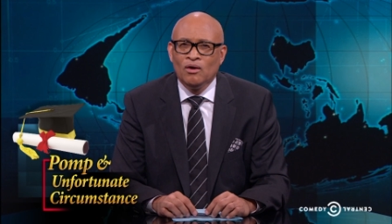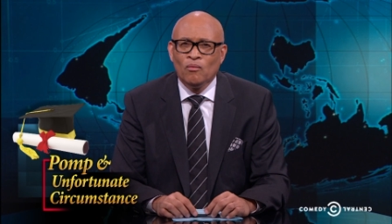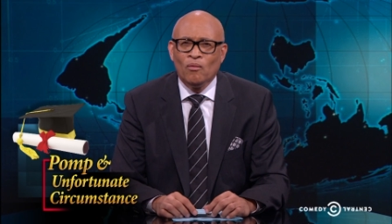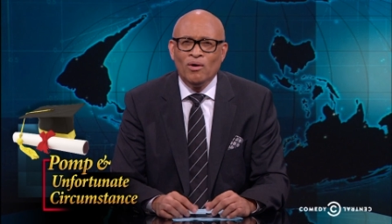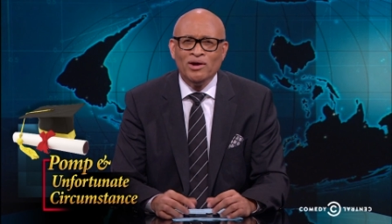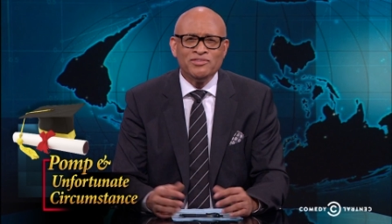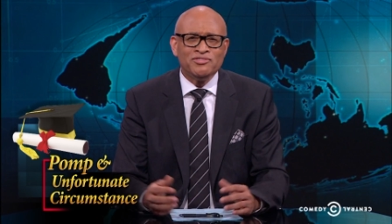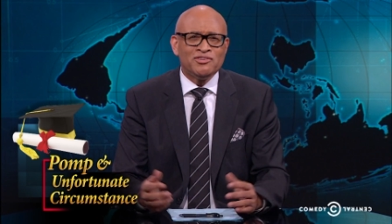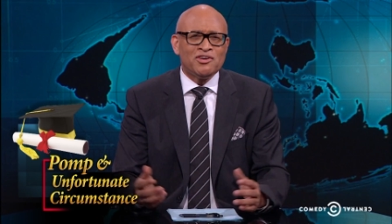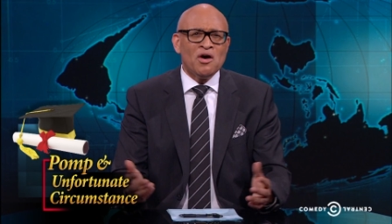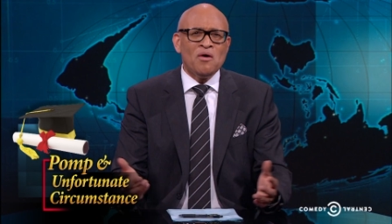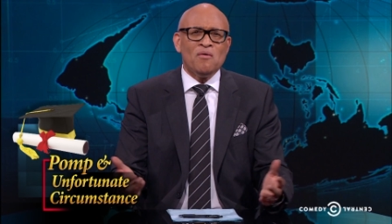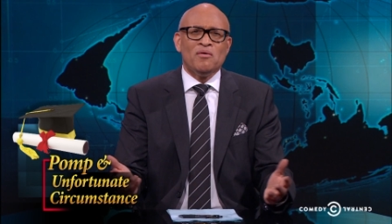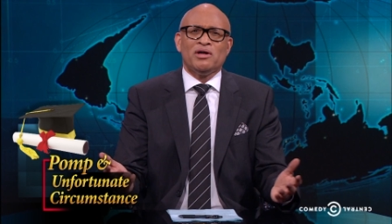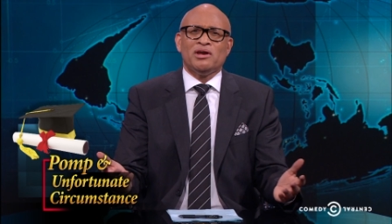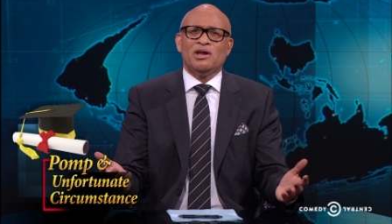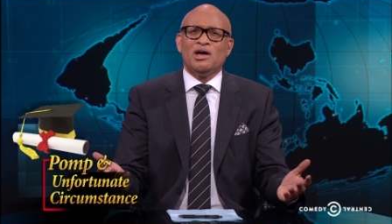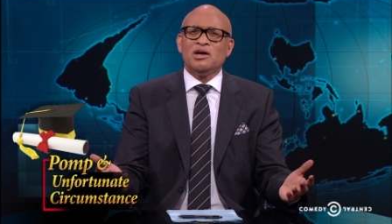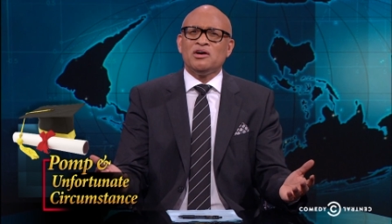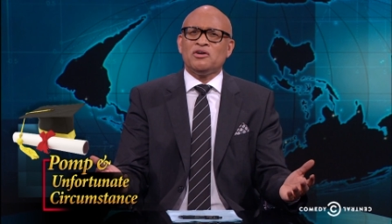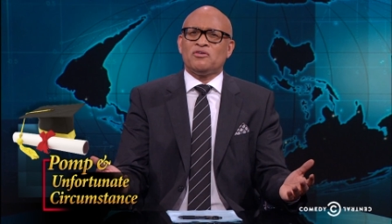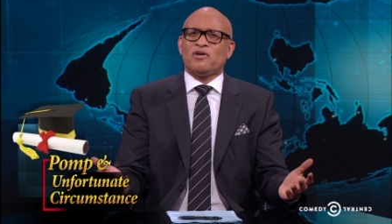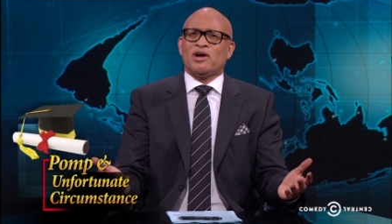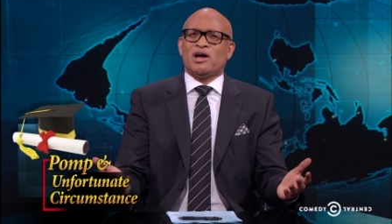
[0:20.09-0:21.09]
What's going
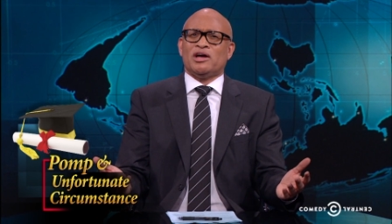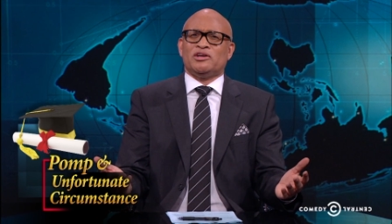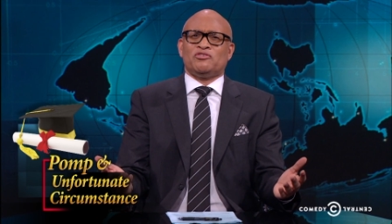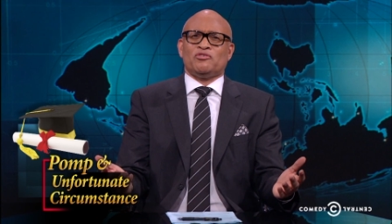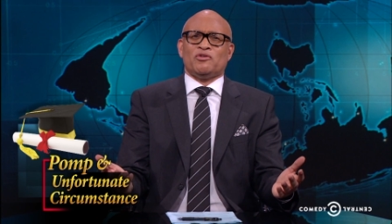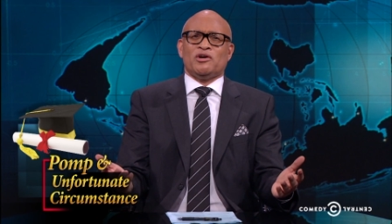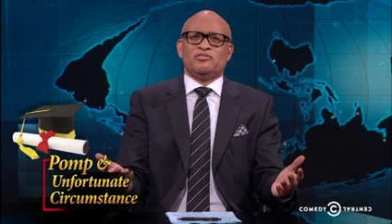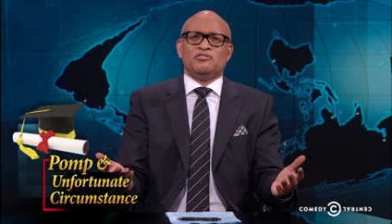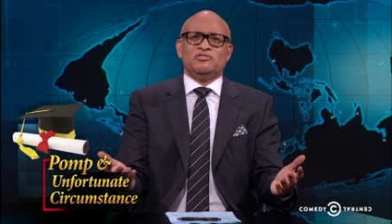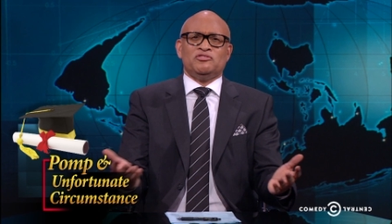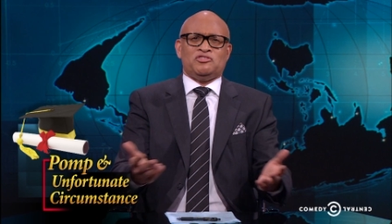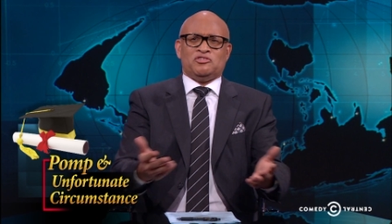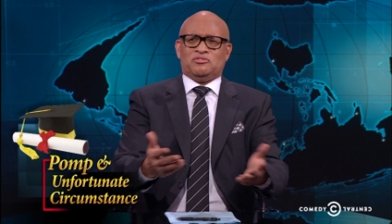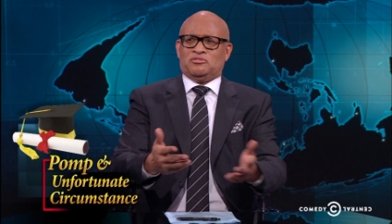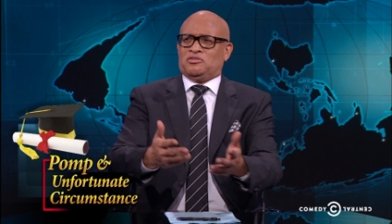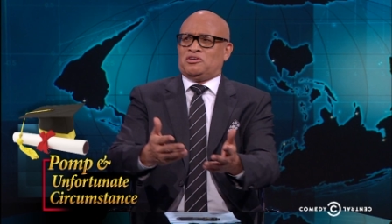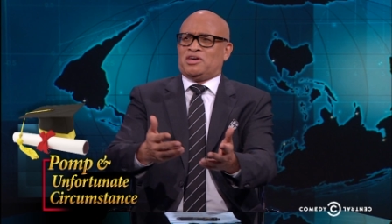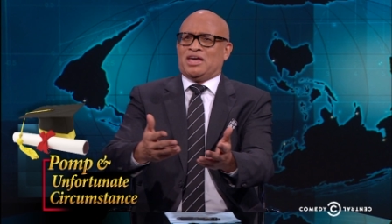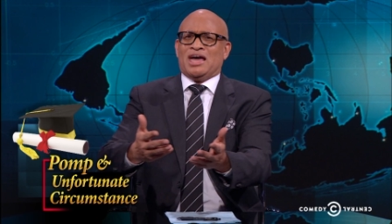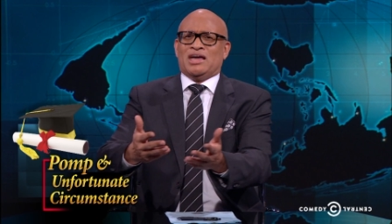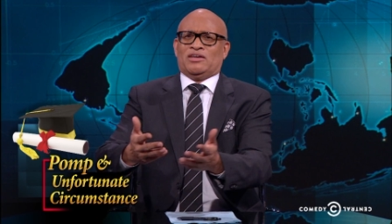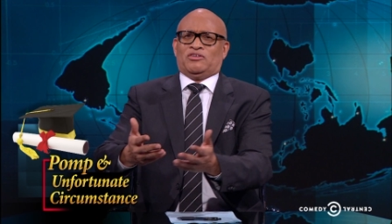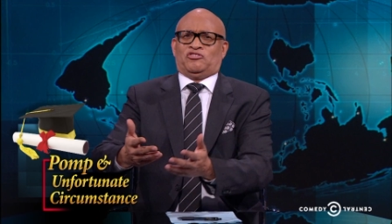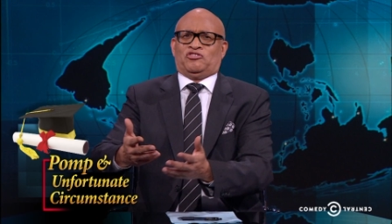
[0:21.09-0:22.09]
on, graduation? You, you
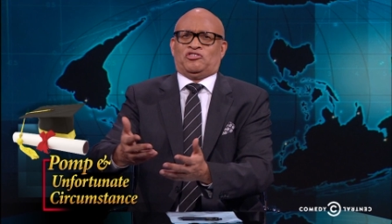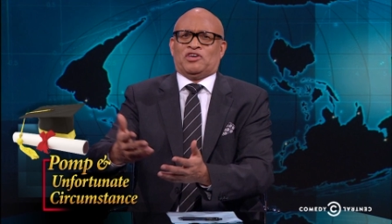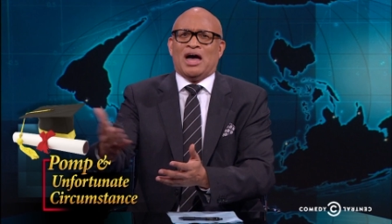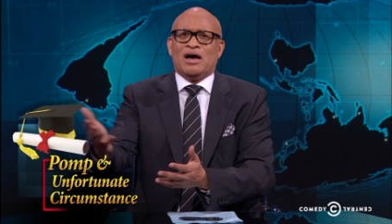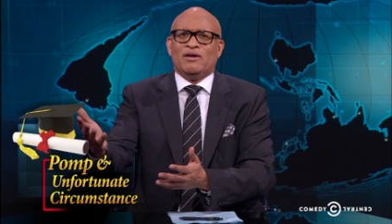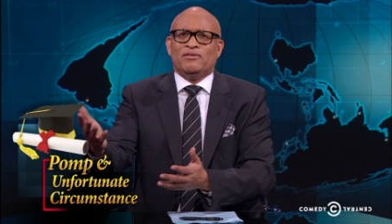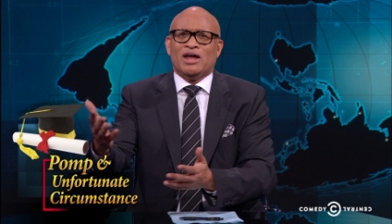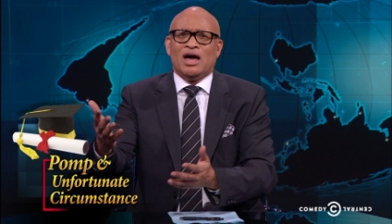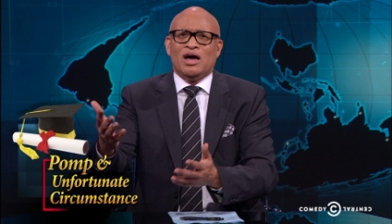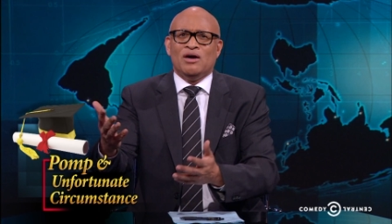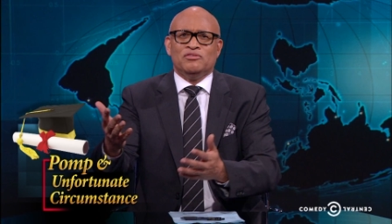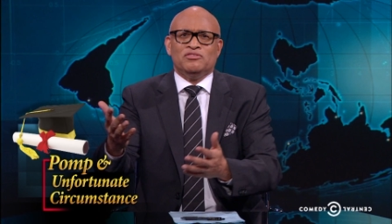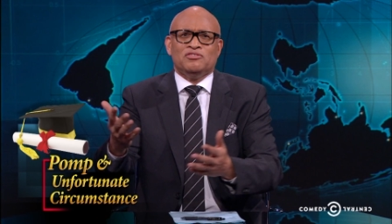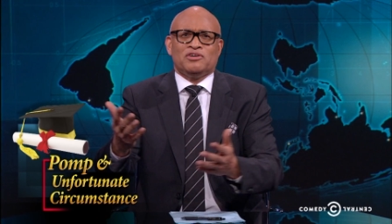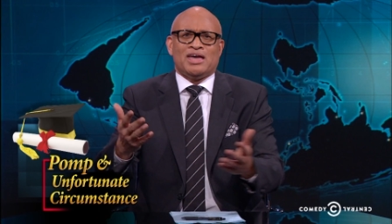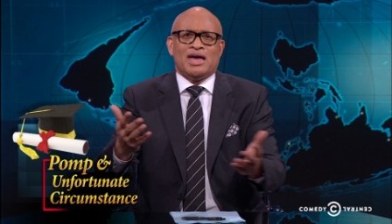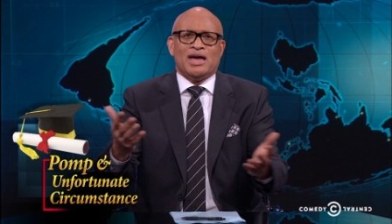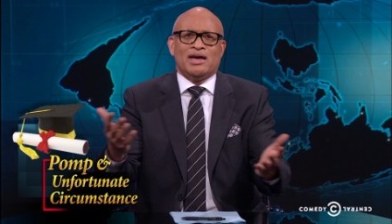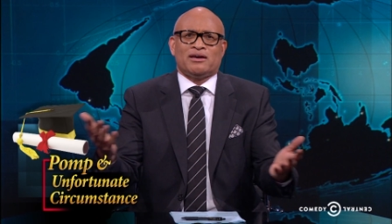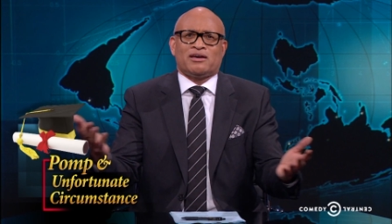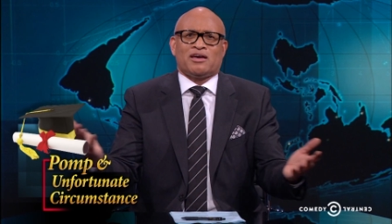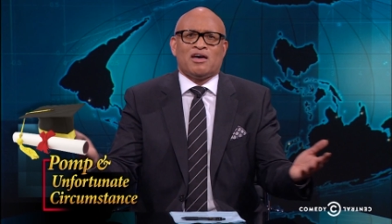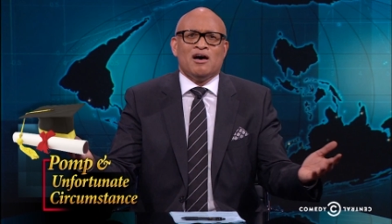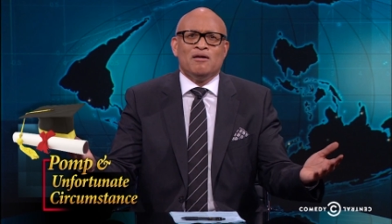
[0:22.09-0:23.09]
can't shout out, you
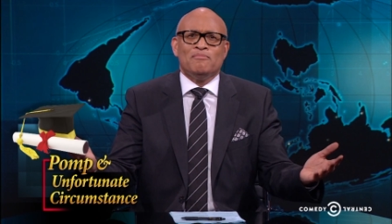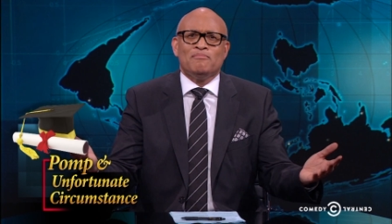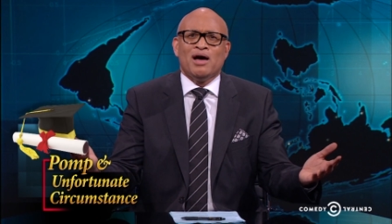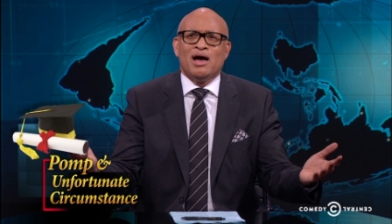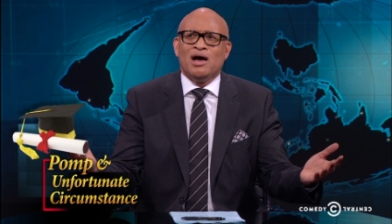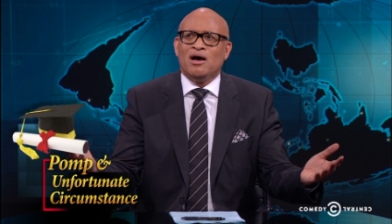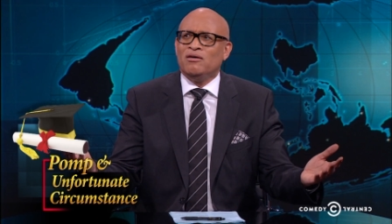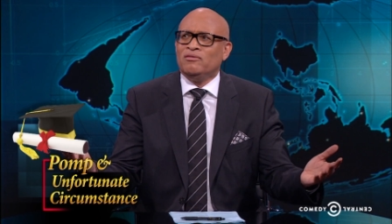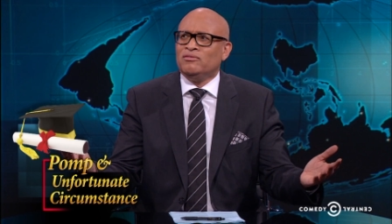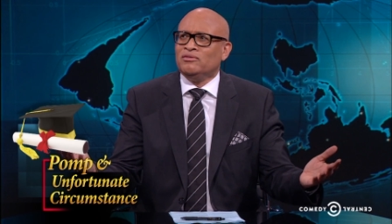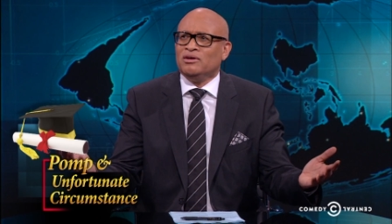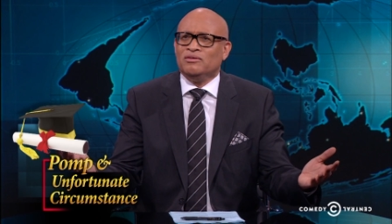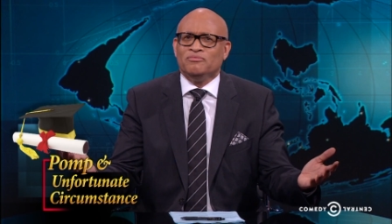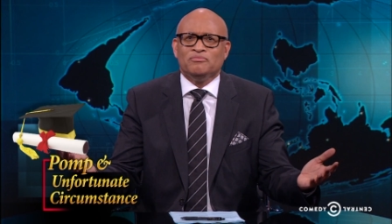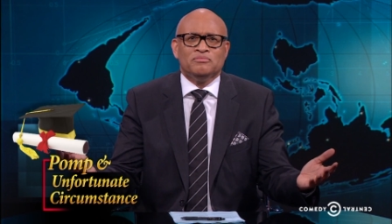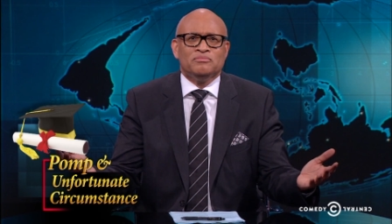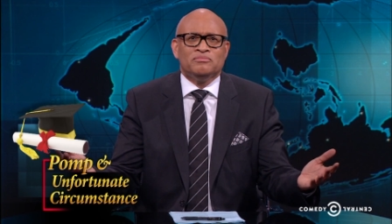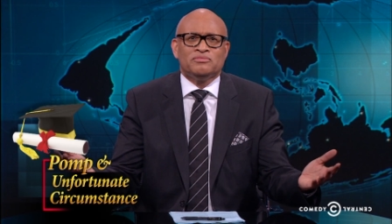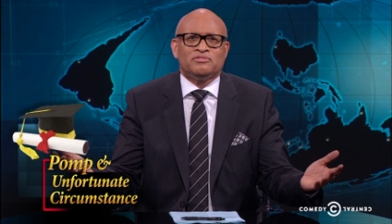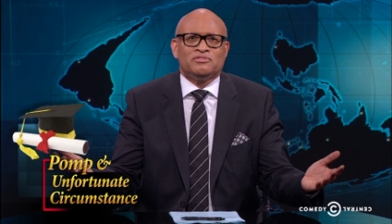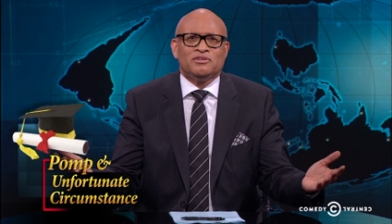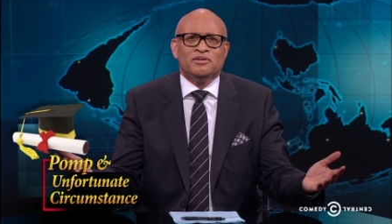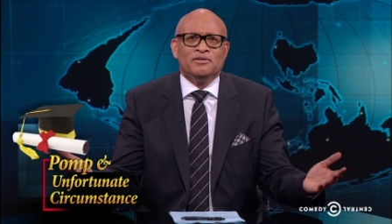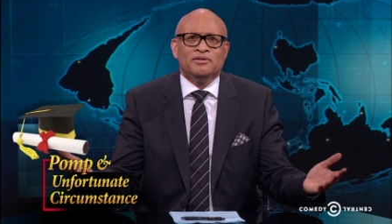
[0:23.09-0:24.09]
can't come out.
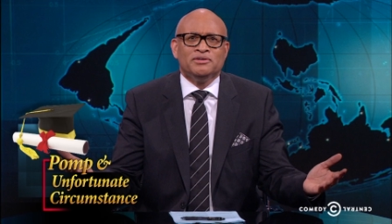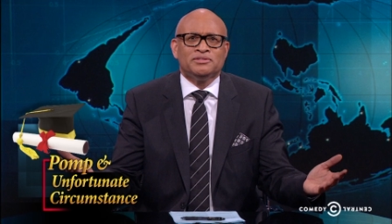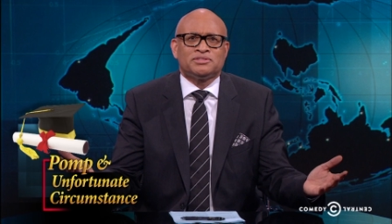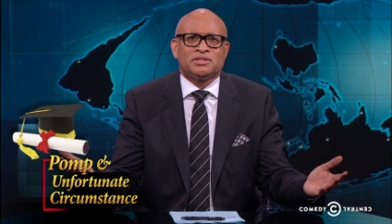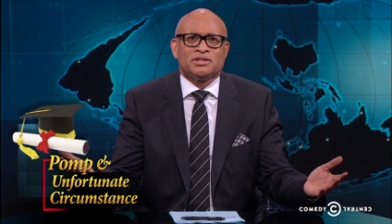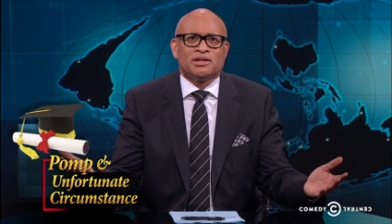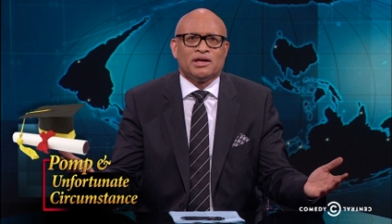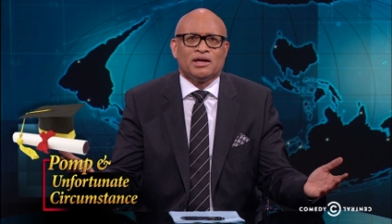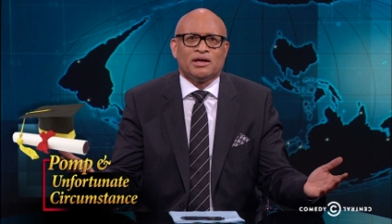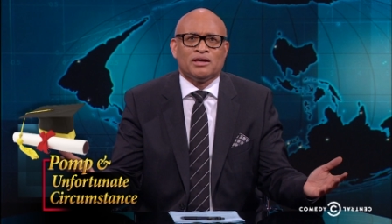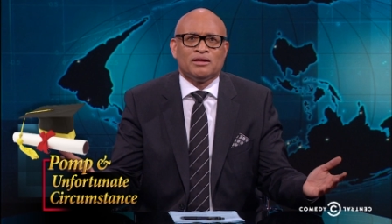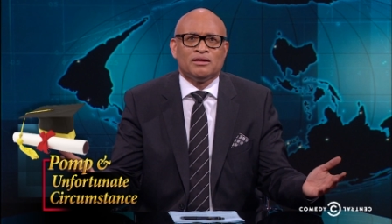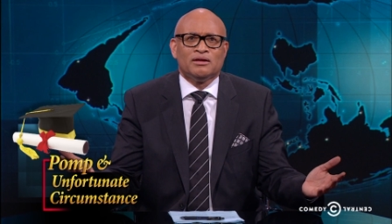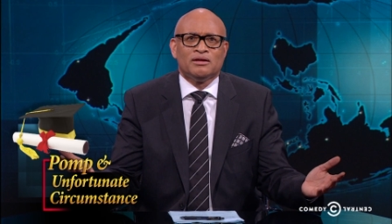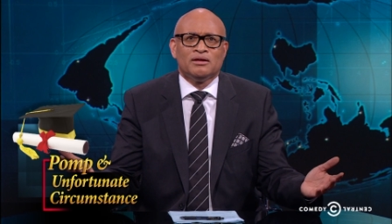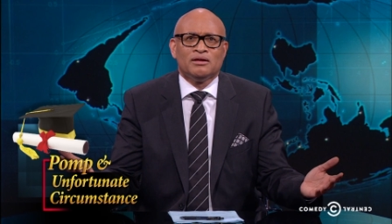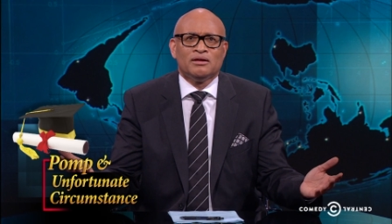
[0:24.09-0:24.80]
Seriously.